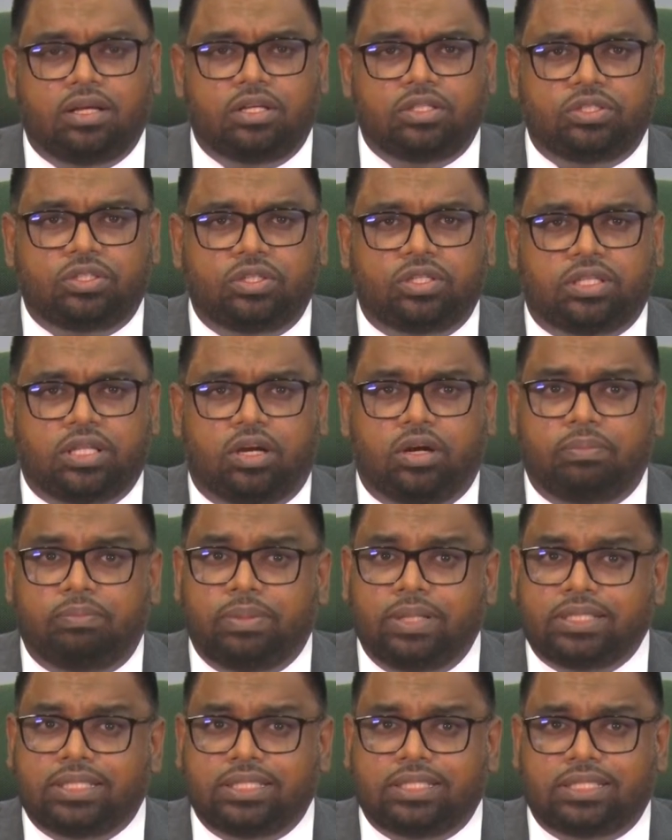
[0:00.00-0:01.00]
so that our
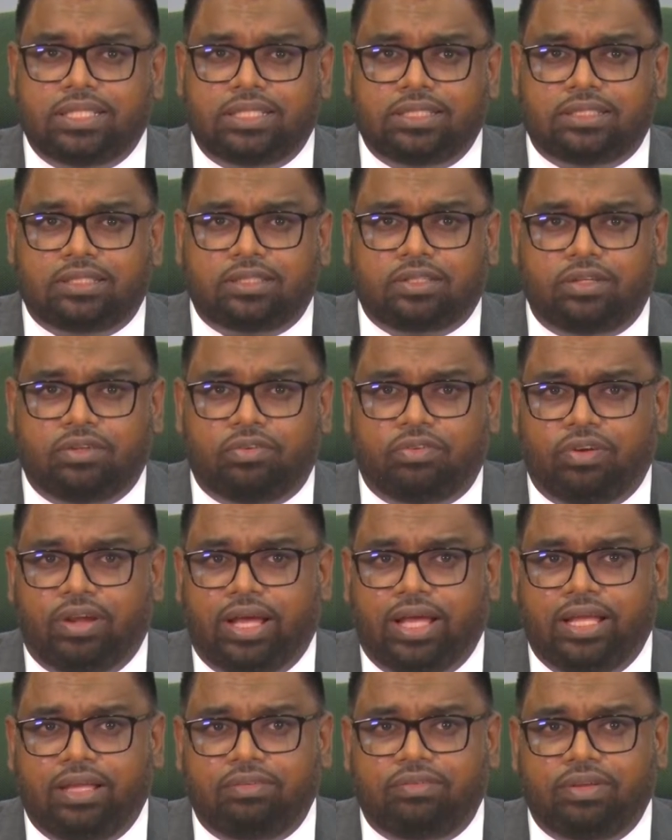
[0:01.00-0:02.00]
businesses can
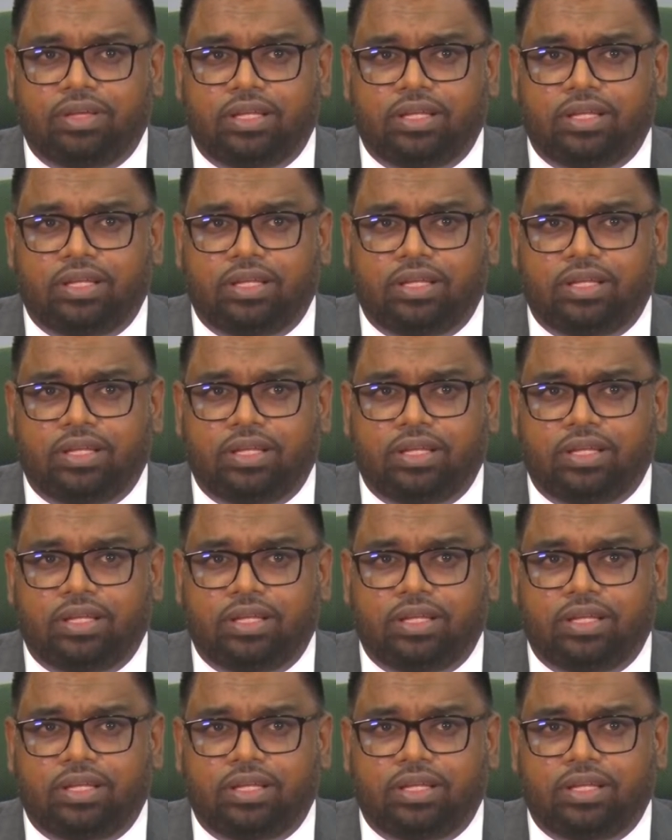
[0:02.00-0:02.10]
thrive